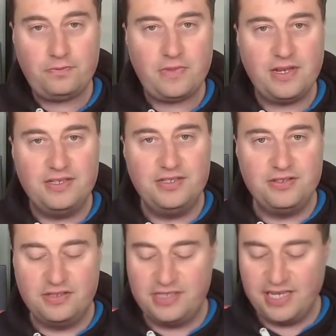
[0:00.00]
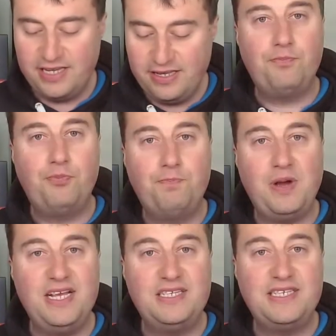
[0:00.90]
as you can see.
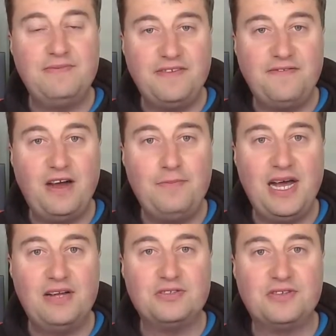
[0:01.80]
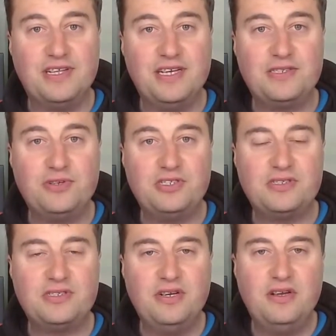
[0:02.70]
Paid £75 for this, which
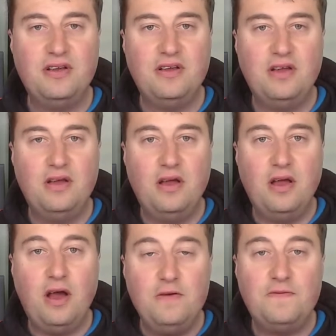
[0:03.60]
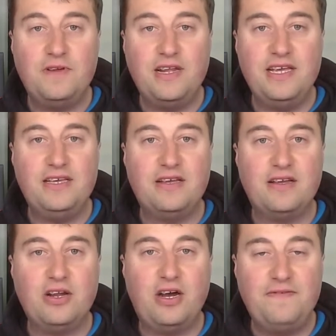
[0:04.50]
hopefully, you
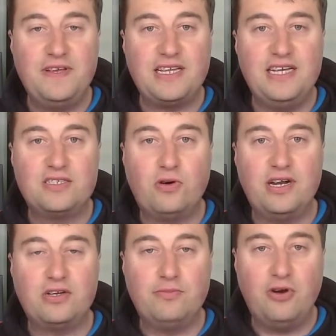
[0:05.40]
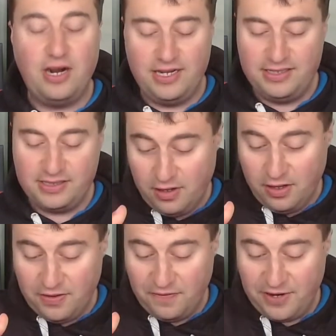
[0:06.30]
know, I think that is quite a good price.
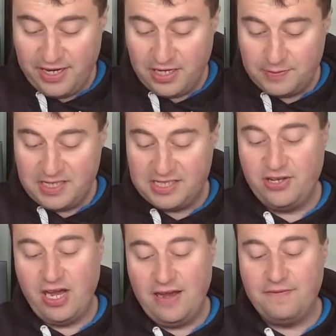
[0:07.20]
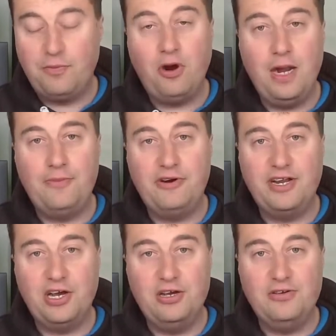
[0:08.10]
The three nodes basically have a primary
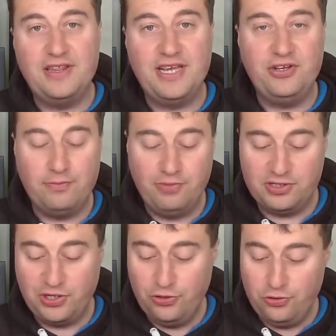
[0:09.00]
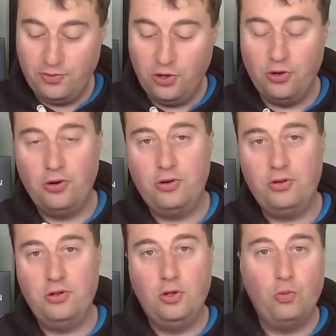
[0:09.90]
node you can put two more
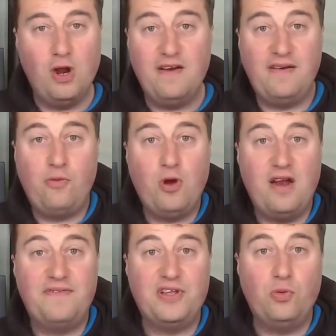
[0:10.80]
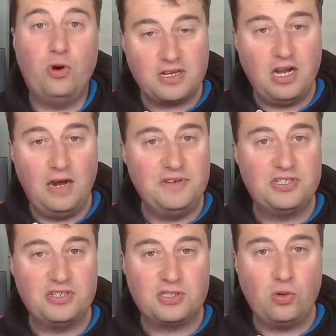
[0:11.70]
where, wherever you want. Coverage
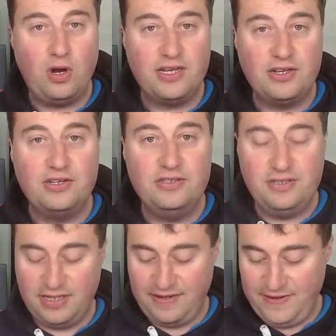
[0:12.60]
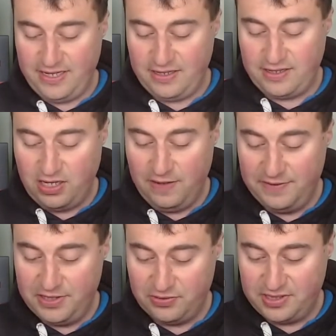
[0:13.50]
looks quite good. I think the
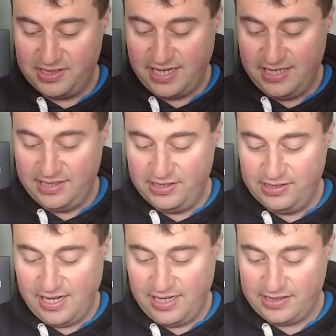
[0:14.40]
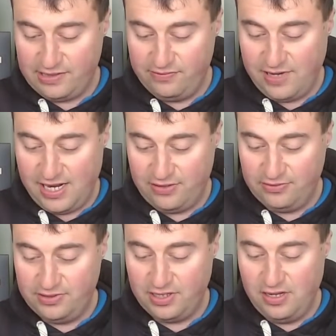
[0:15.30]
coverage was stated at
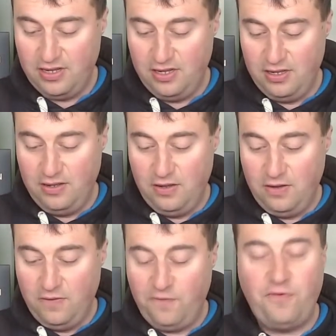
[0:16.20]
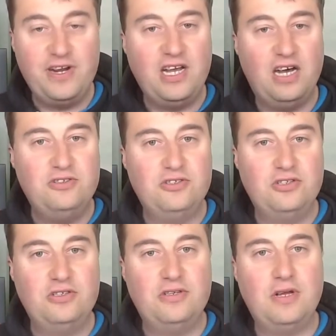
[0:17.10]
around
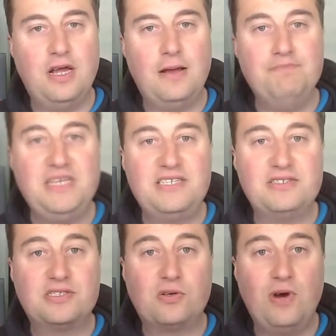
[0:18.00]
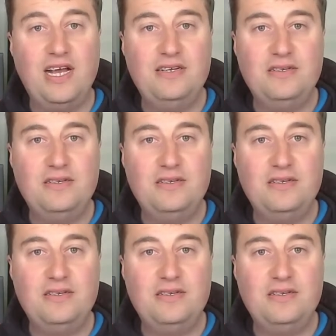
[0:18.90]
300 meters squared.